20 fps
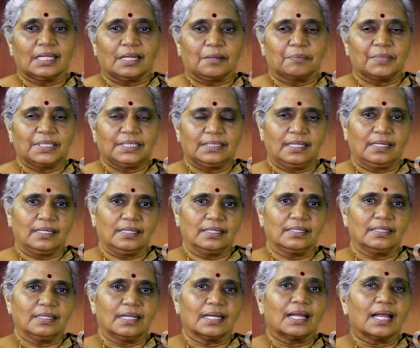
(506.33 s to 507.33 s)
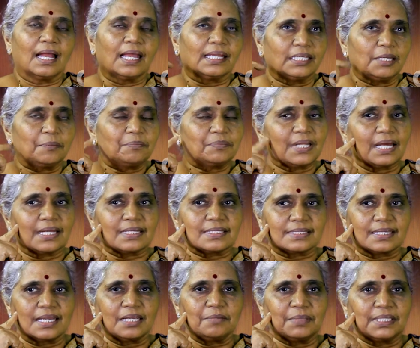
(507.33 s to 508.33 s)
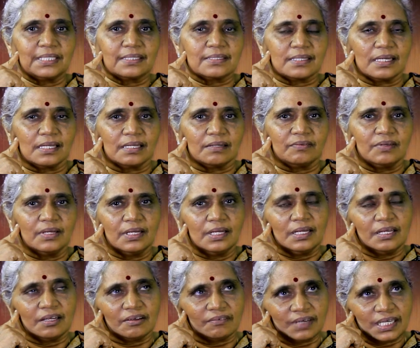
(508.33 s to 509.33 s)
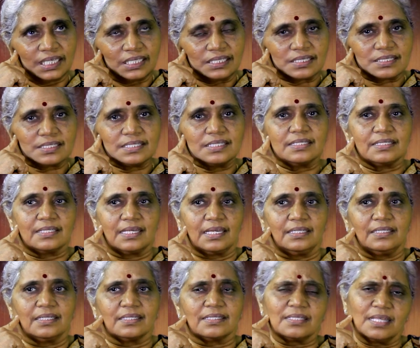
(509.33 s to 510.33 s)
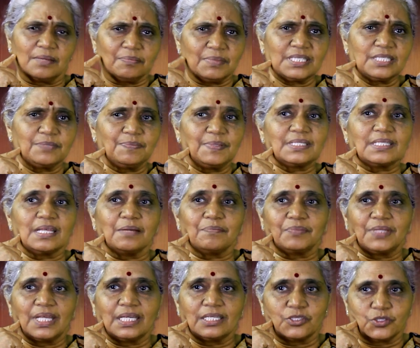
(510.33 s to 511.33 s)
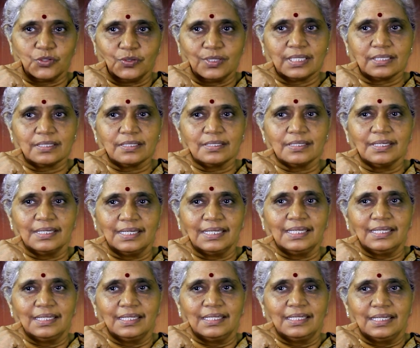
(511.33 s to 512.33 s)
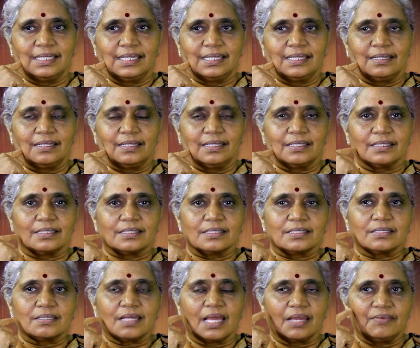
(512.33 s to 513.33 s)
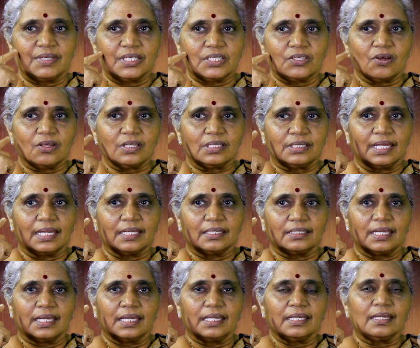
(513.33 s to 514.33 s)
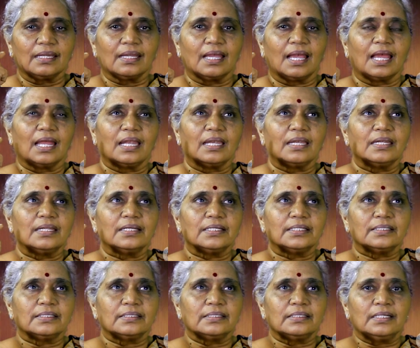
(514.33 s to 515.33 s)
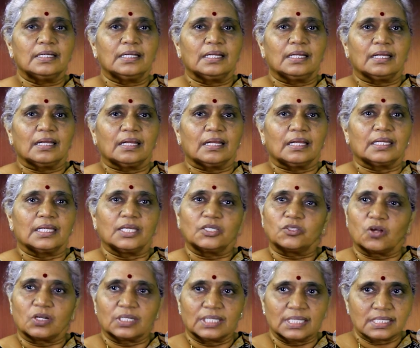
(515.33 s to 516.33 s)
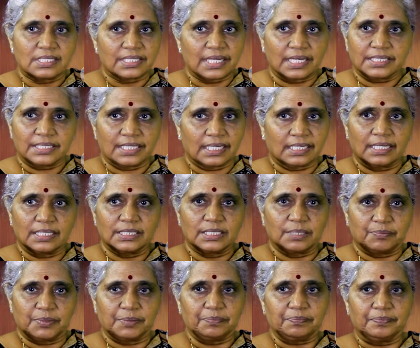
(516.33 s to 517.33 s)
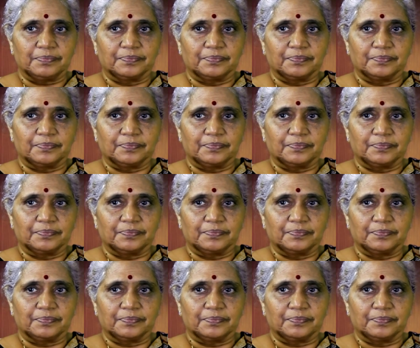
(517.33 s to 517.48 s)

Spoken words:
But then I kept asking myself, why does he say this? There must be something to it. So I went on thinking, and he taught us Shat Chakra Japam.